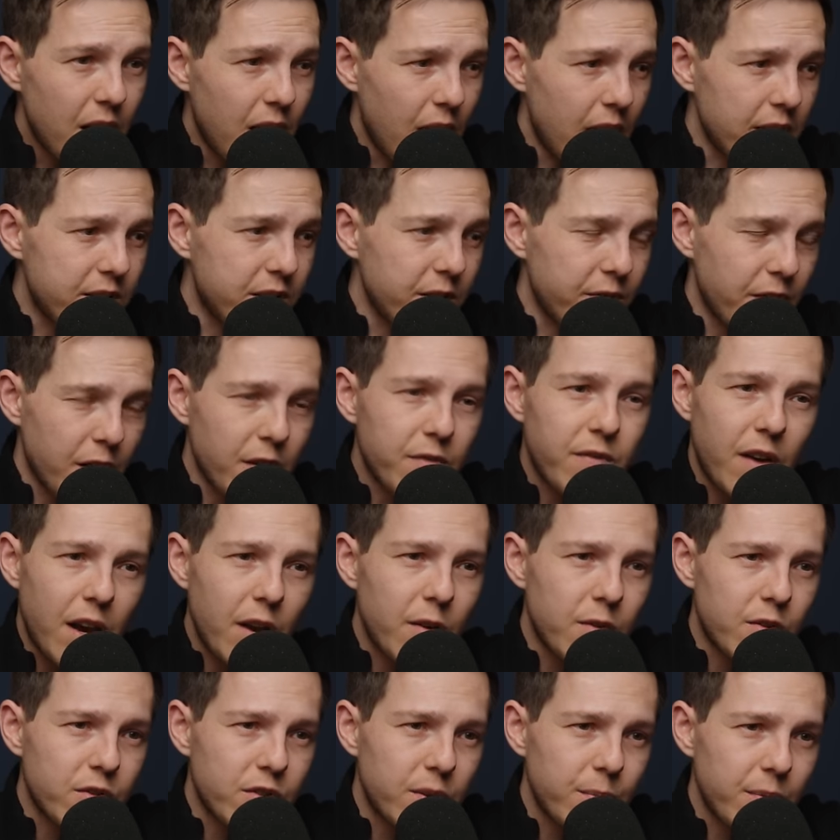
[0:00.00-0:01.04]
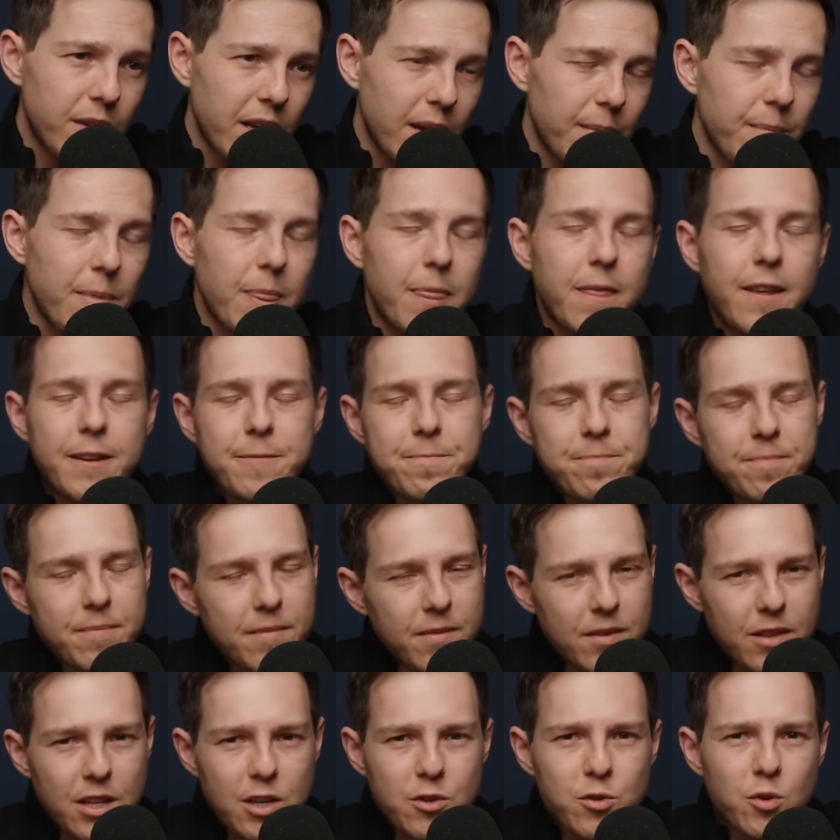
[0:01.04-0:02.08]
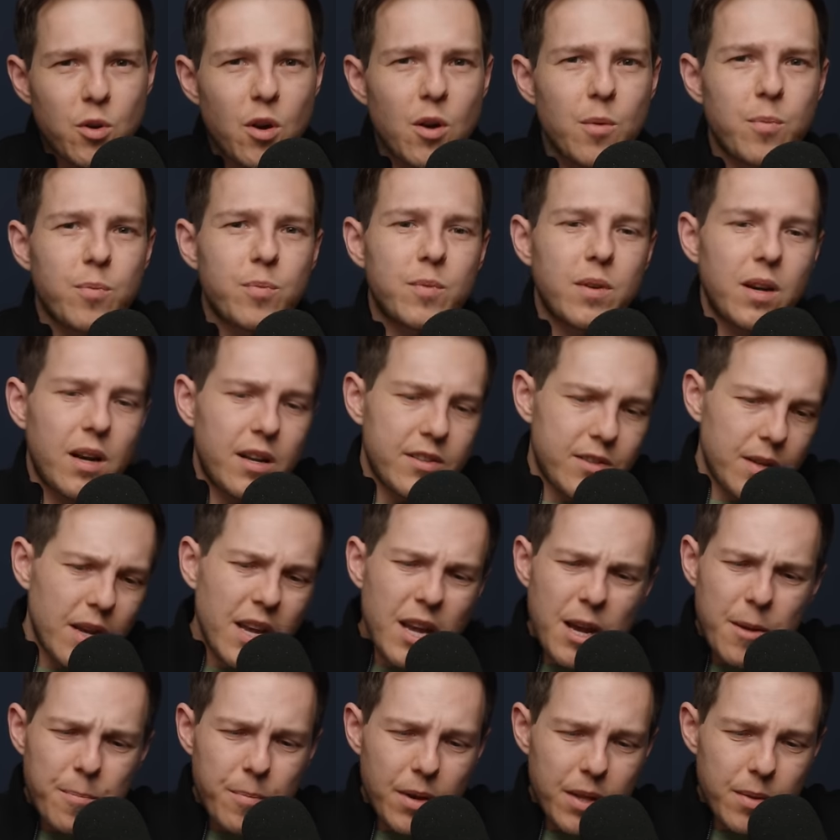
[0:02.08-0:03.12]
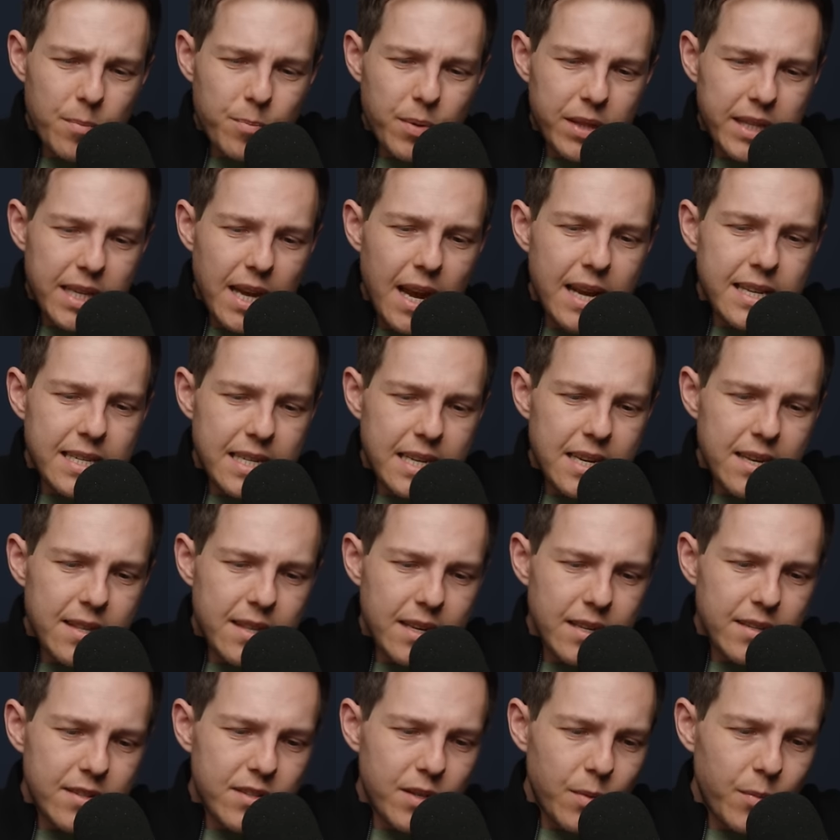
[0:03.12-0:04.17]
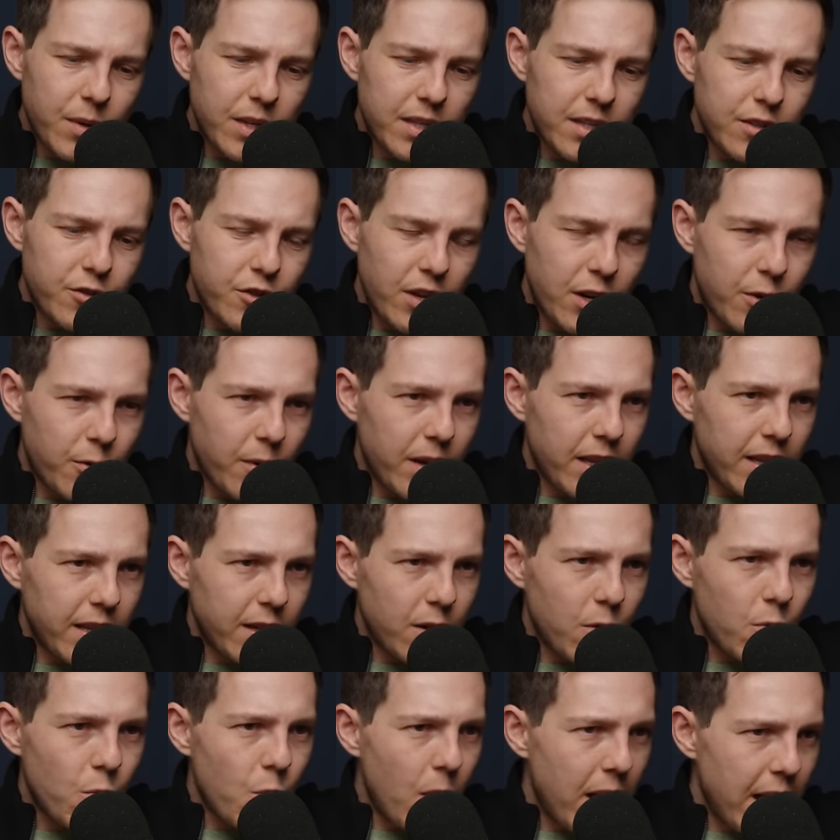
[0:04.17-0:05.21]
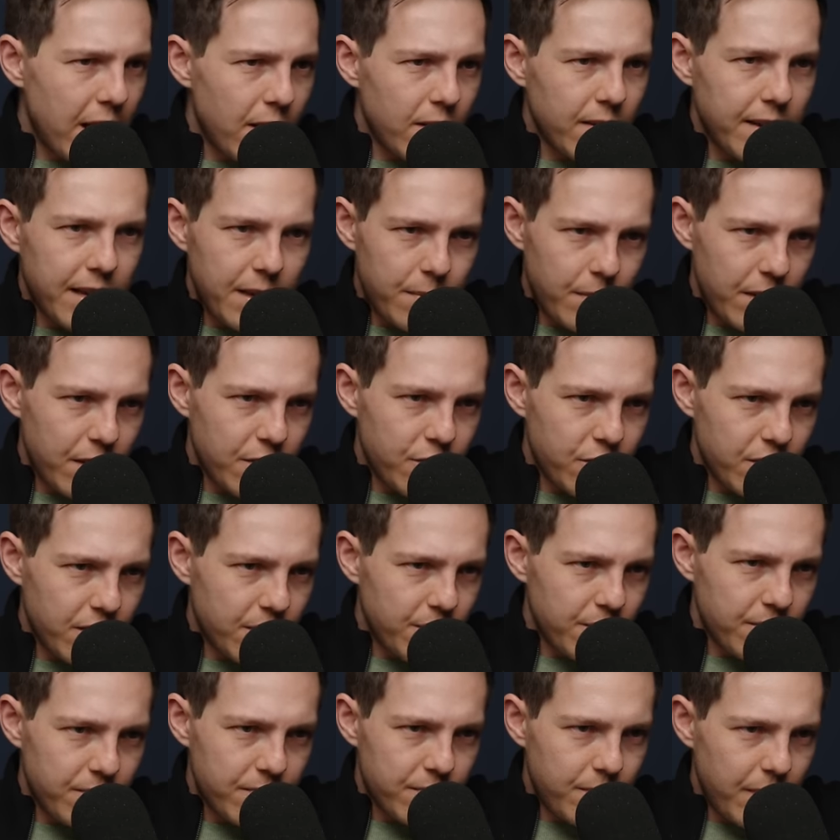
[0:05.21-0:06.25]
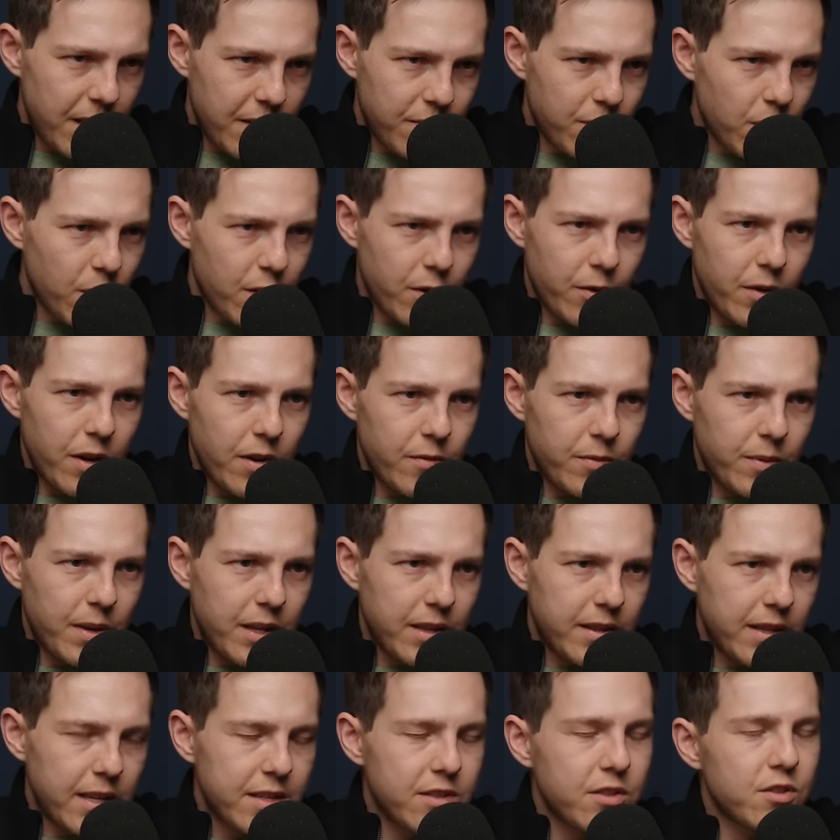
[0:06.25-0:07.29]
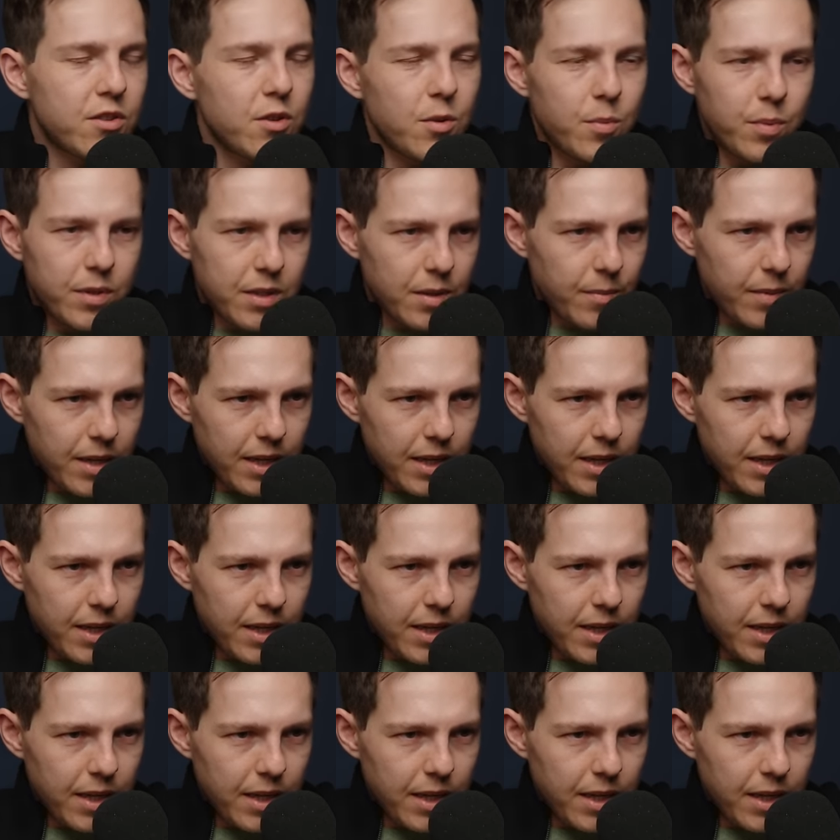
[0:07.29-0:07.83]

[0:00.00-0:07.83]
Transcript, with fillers: uh, to verify ownership of that. Like these are all concepts. But but the idea that someone could generate like a whale image and make 400 grand for that, that's stupid to